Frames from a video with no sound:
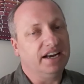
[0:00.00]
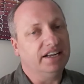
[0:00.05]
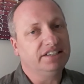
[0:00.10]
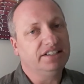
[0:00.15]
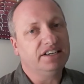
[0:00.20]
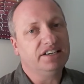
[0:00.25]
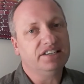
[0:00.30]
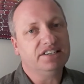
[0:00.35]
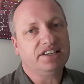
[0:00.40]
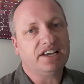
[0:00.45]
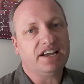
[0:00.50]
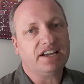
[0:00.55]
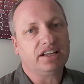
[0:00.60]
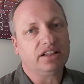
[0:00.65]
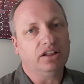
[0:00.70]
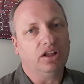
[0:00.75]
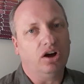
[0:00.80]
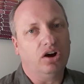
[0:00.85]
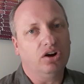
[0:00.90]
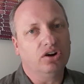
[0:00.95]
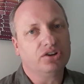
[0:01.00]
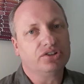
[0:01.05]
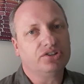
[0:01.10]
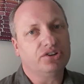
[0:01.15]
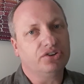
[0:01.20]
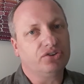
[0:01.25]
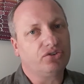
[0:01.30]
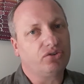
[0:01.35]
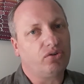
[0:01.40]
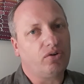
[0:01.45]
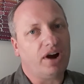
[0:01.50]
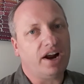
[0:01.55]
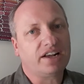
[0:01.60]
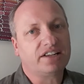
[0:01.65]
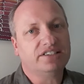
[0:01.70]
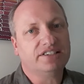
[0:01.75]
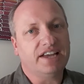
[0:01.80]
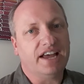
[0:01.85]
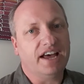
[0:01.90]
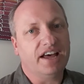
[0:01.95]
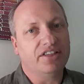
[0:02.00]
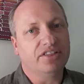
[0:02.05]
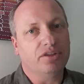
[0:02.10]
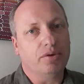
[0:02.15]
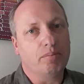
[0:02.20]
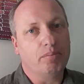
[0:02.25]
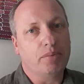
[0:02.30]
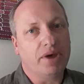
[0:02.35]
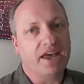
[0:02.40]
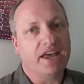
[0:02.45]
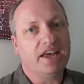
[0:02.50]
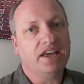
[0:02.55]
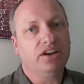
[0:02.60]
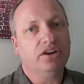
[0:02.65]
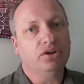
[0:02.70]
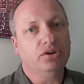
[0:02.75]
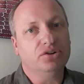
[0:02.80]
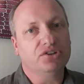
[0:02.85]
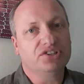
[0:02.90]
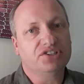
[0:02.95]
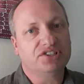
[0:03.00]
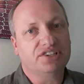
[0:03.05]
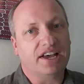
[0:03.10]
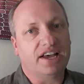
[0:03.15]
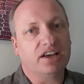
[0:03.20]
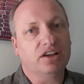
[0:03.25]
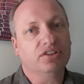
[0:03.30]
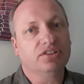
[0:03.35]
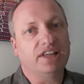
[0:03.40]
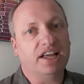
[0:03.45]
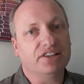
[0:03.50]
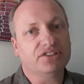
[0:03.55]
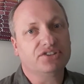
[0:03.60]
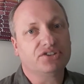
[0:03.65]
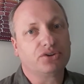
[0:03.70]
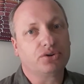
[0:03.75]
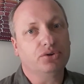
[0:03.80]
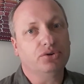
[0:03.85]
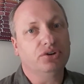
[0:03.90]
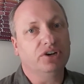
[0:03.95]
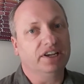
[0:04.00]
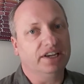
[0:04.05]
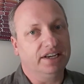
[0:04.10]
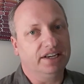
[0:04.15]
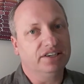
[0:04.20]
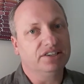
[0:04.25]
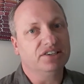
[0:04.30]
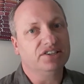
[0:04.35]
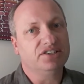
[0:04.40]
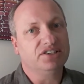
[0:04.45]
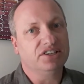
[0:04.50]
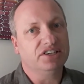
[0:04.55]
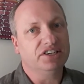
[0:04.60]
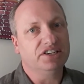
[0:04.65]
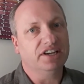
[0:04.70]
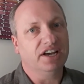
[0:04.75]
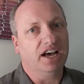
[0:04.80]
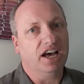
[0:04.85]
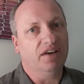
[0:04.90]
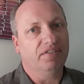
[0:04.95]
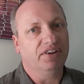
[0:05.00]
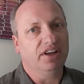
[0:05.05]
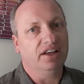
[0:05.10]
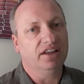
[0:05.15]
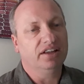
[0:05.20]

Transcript: it didn't take long to track down the man who sailed that schooner into Sydney Harbour.